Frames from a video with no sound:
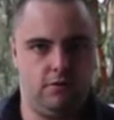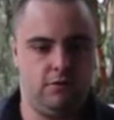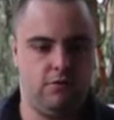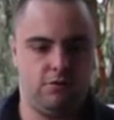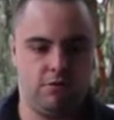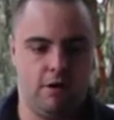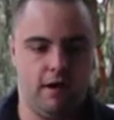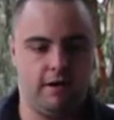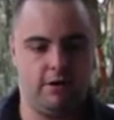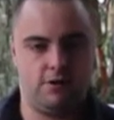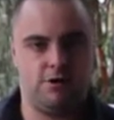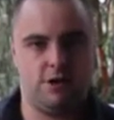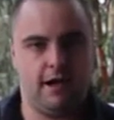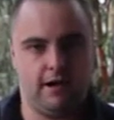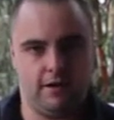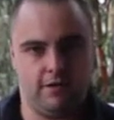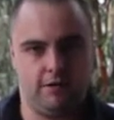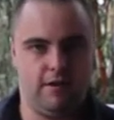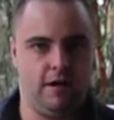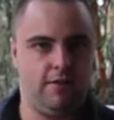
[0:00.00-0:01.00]
trying to check
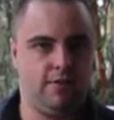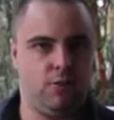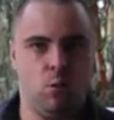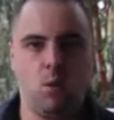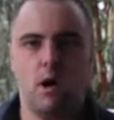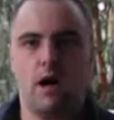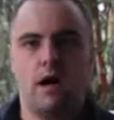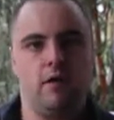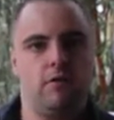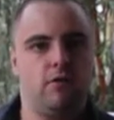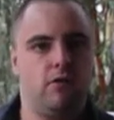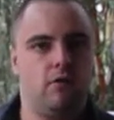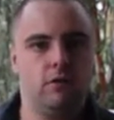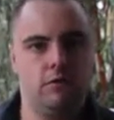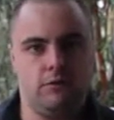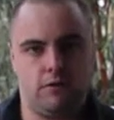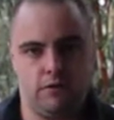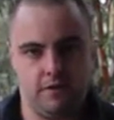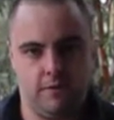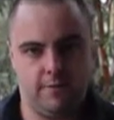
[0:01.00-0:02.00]
and see if a wire is
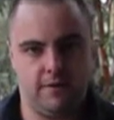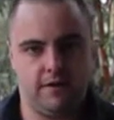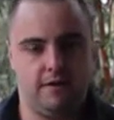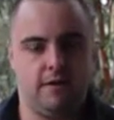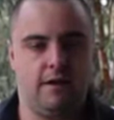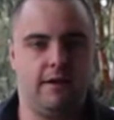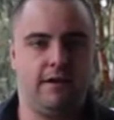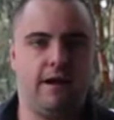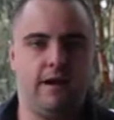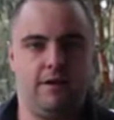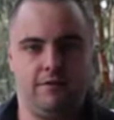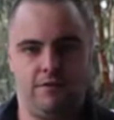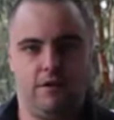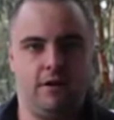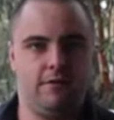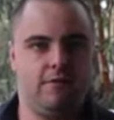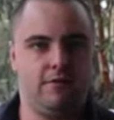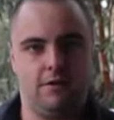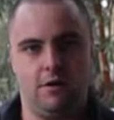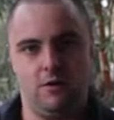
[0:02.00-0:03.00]
loose or something like that, it's
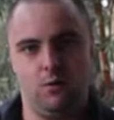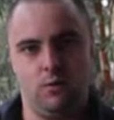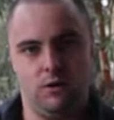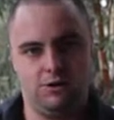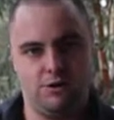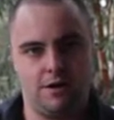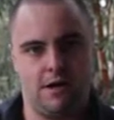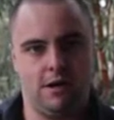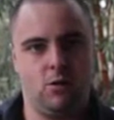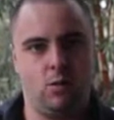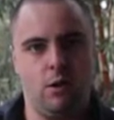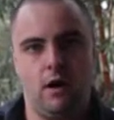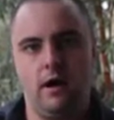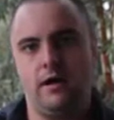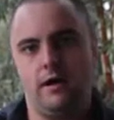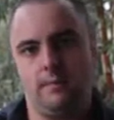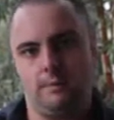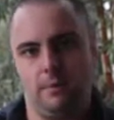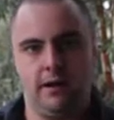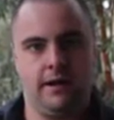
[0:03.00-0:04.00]
nice to know which color
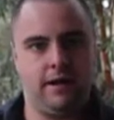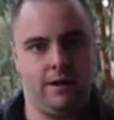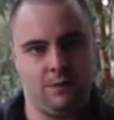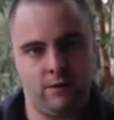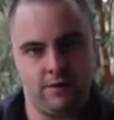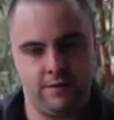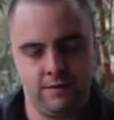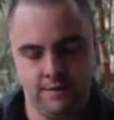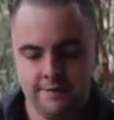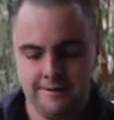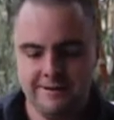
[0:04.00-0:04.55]
wire you're playing with.